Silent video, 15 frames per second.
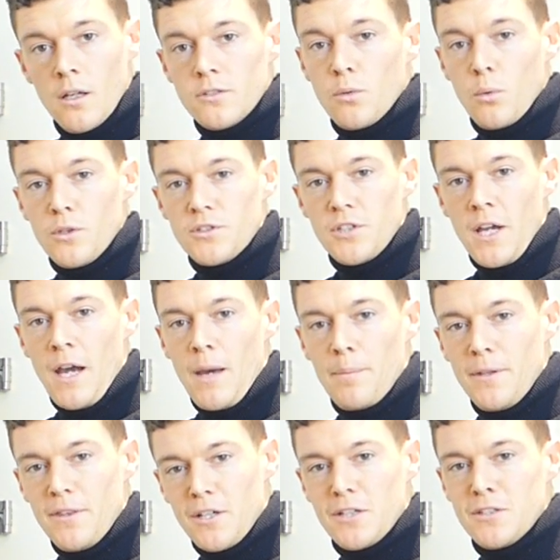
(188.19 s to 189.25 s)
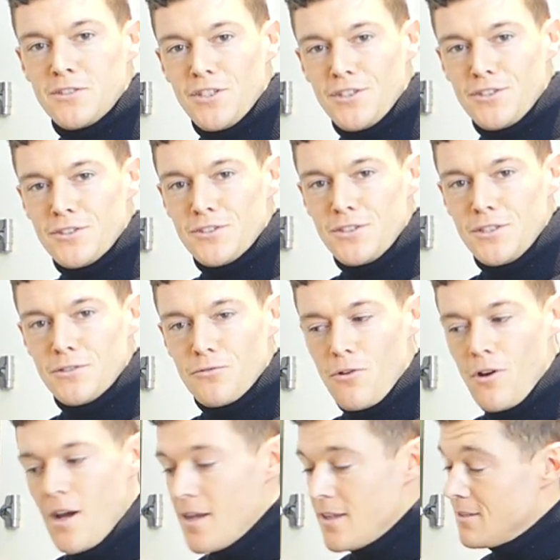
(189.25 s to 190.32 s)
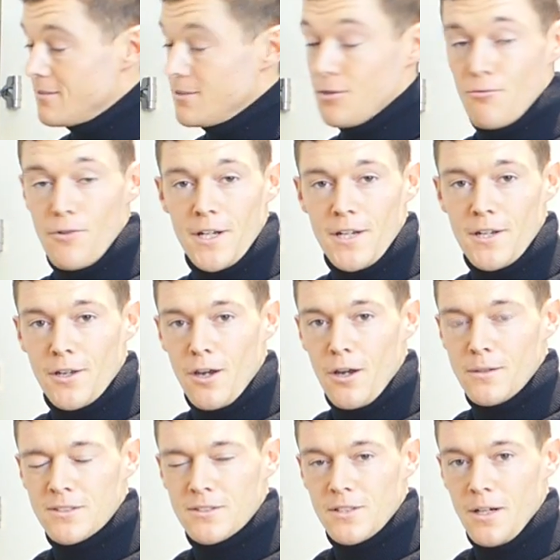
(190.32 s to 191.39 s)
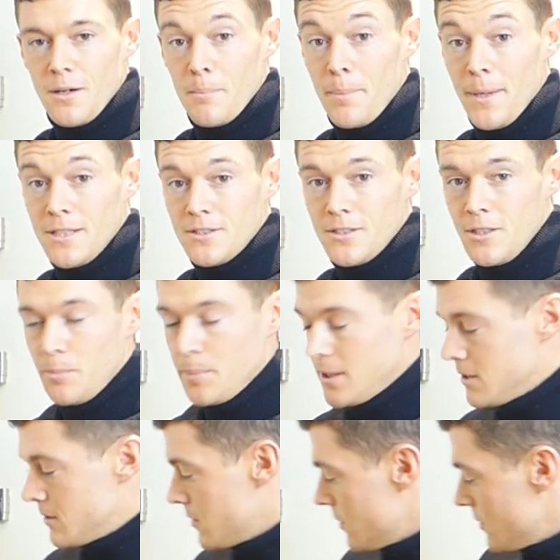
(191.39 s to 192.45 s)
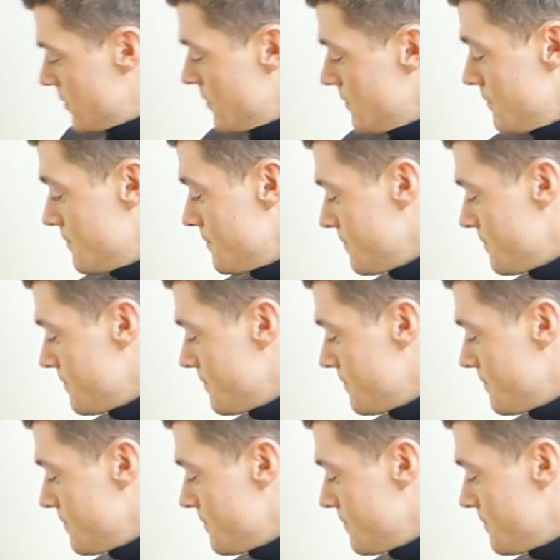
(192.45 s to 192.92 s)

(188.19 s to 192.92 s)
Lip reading: So once you're happy the consistency's right, you're ready to go and start basing your pizzas.